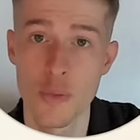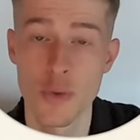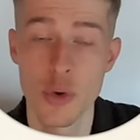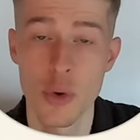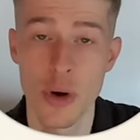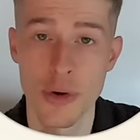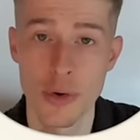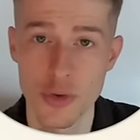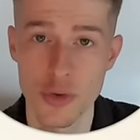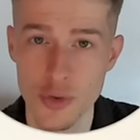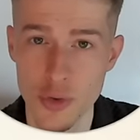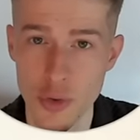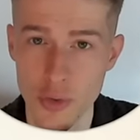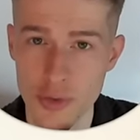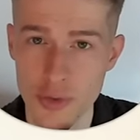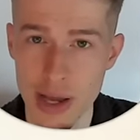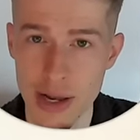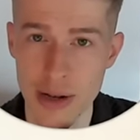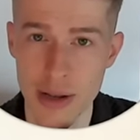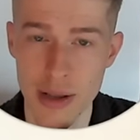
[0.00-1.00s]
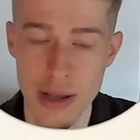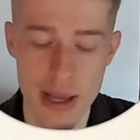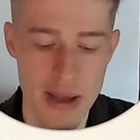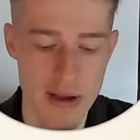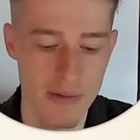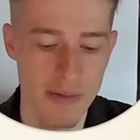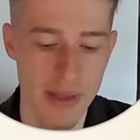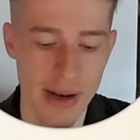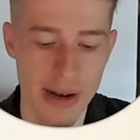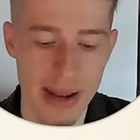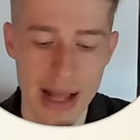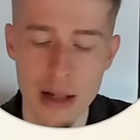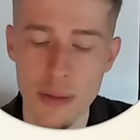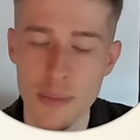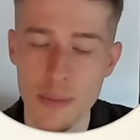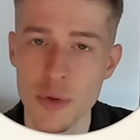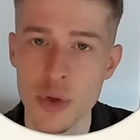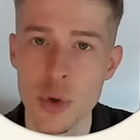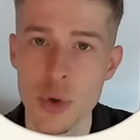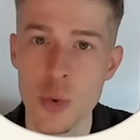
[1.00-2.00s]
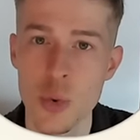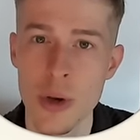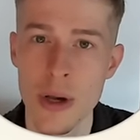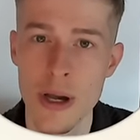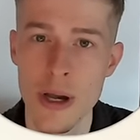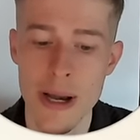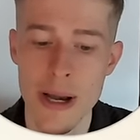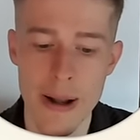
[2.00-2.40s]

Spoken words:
if you understood that, if that helped you,